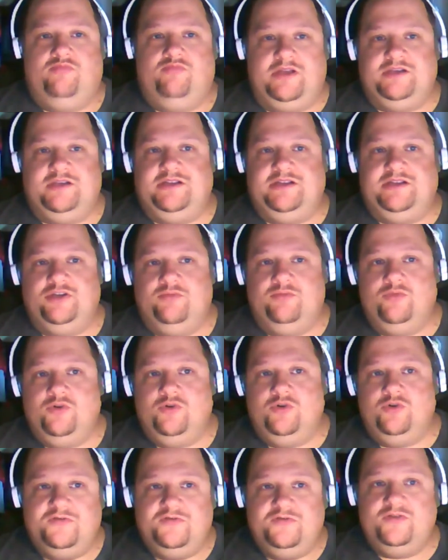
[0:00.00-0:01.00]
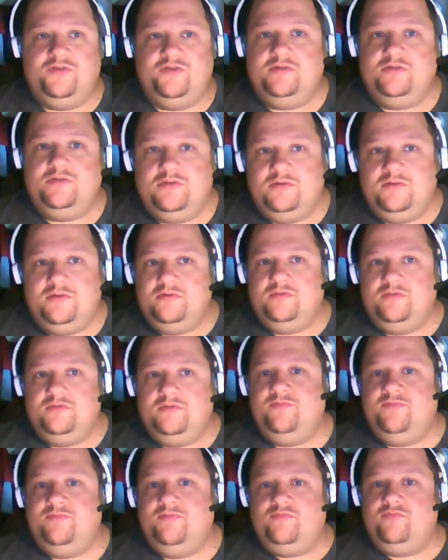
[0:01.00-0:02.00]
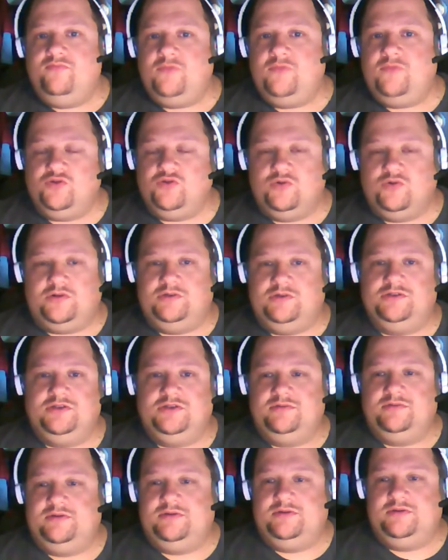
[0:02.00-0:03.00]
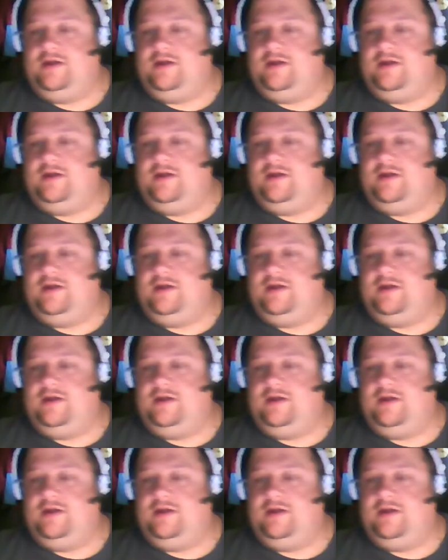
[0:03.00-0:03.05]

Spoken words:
PlayStation Move controllers.